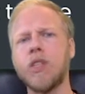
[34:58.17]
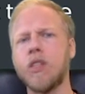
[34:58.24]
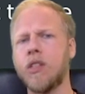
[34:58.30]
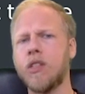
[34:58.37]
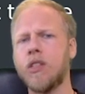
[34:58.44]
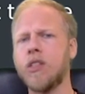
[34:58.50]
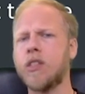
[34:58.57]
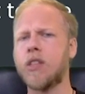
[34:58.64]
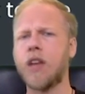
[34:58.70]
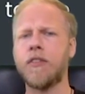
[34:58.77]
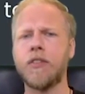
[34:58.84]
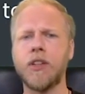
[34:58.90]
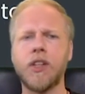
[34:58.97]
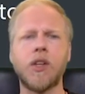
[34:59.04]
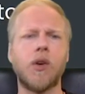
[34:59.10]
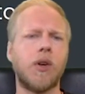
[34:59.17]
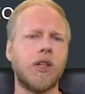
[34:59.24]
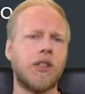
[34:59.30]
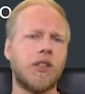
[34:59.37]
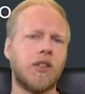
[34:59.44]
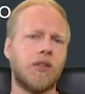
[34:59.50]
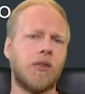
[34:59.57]
This is definitely
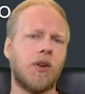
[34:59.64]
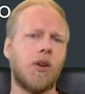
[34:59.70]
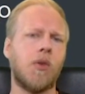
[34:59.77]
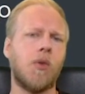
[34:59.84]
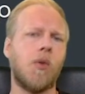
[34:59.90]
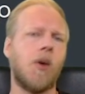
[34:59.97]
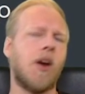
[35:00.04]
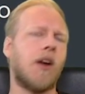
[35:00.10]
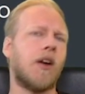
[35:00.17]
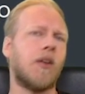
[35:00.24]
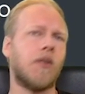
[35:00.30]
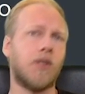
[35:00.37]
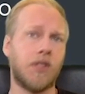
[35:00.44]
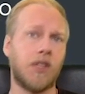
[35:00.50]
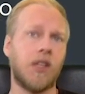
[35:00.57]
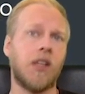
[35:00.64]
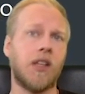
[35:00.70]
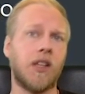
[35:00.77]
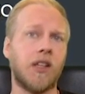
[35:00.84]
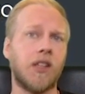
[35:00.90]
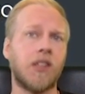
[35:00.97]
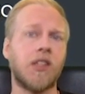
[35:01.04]
going to require
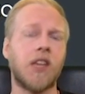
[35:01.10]
resilience,